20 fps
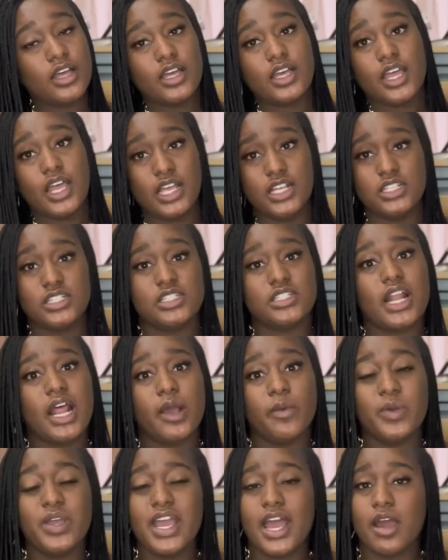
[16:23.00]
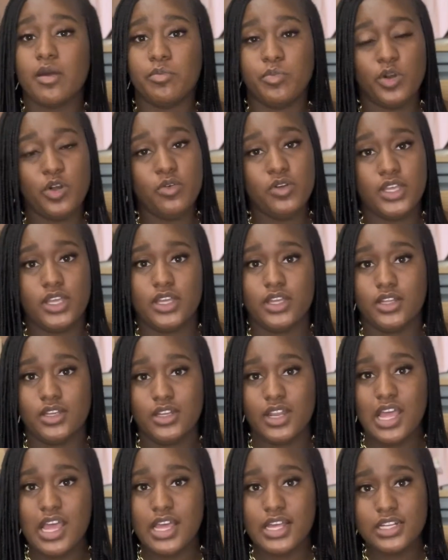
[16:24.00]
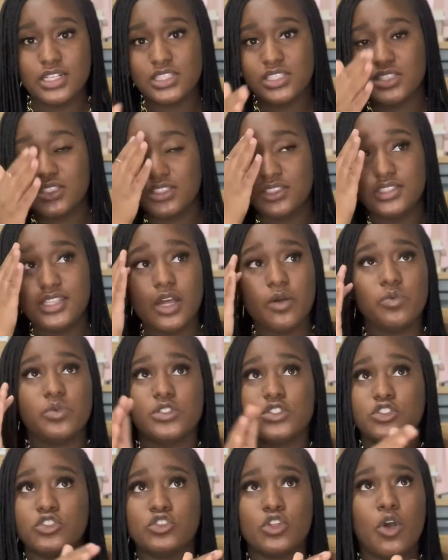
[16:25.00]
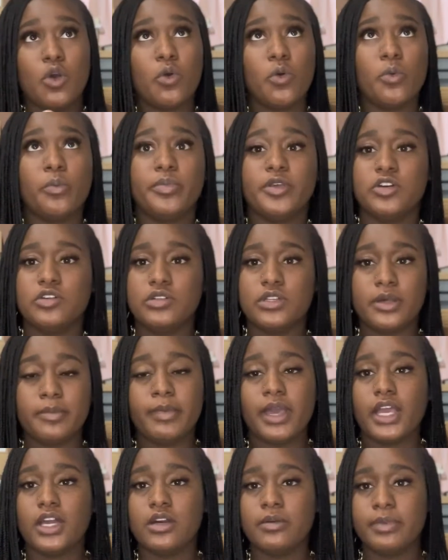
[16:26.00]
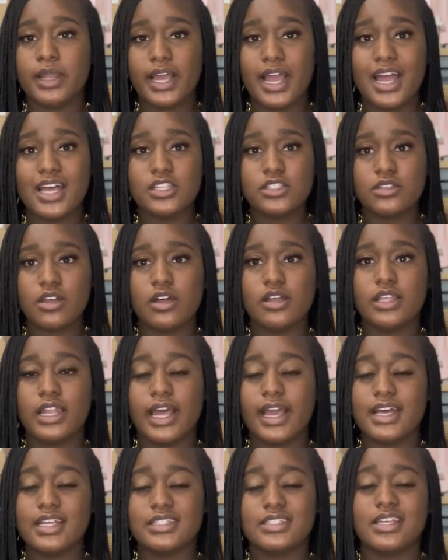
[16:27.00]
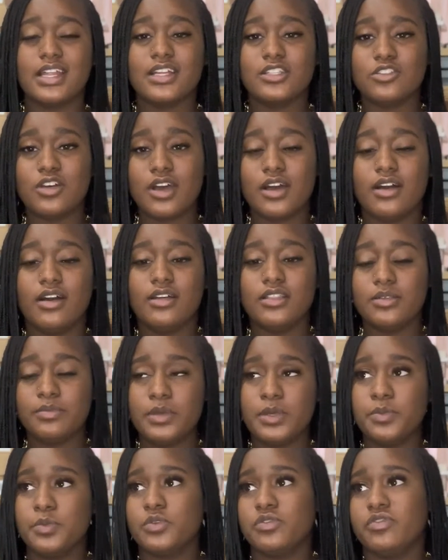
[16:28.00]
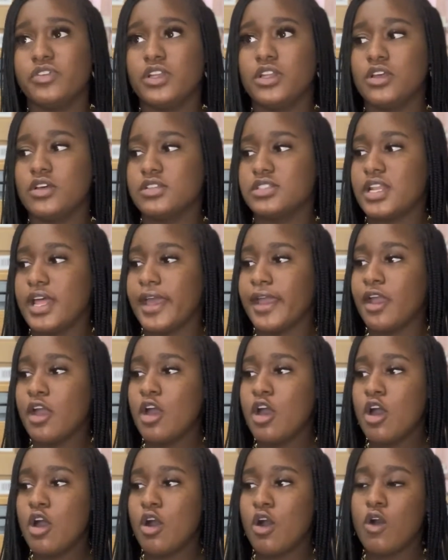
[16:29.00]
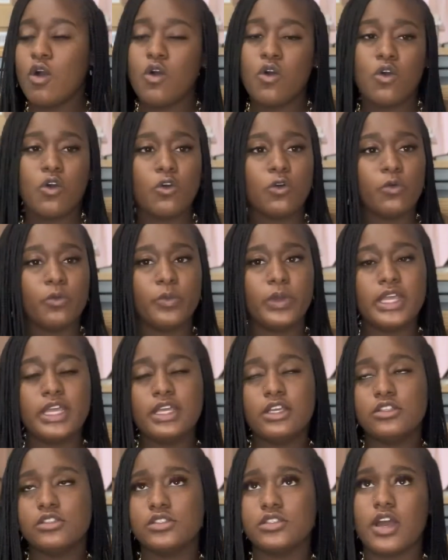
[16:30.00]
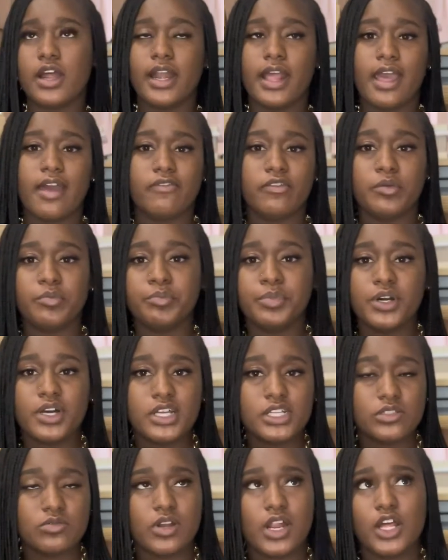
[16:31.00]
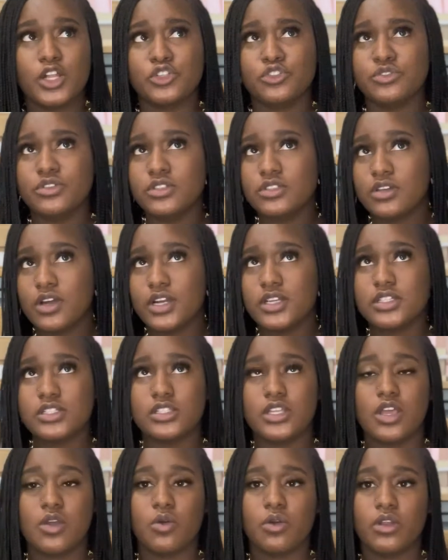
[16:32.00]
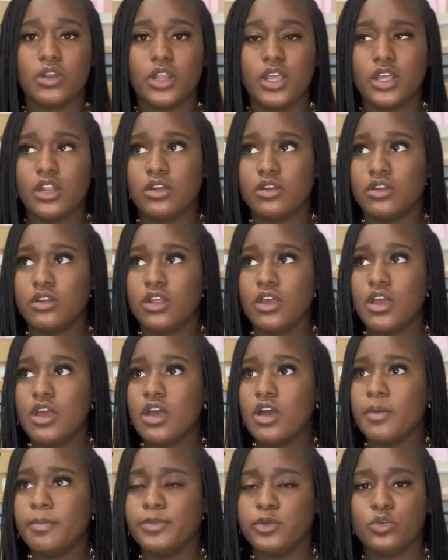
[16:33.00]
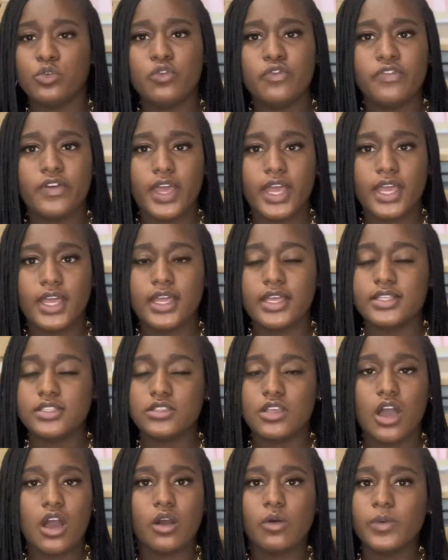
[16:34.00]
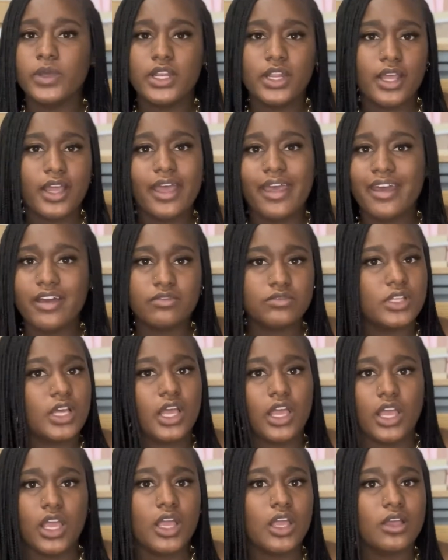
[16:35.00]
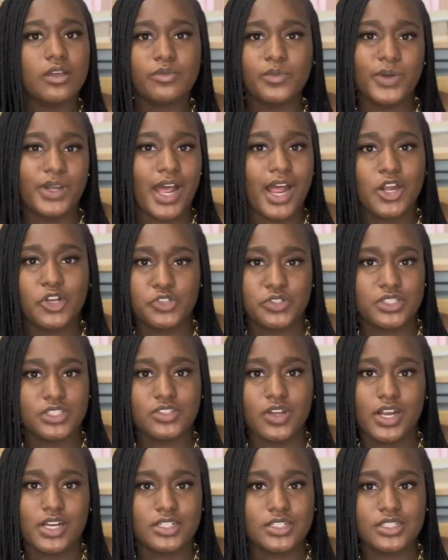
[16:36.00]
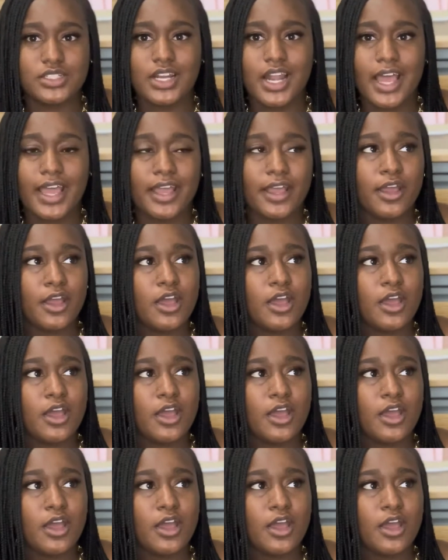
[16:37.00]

it's just like we got broken, and there was no building back up. Like I saw other people's videos like, oh, we started having blunts with our drill sergeants and in blue phase. Y'all, we didn't have that with our drill sergeants. Like,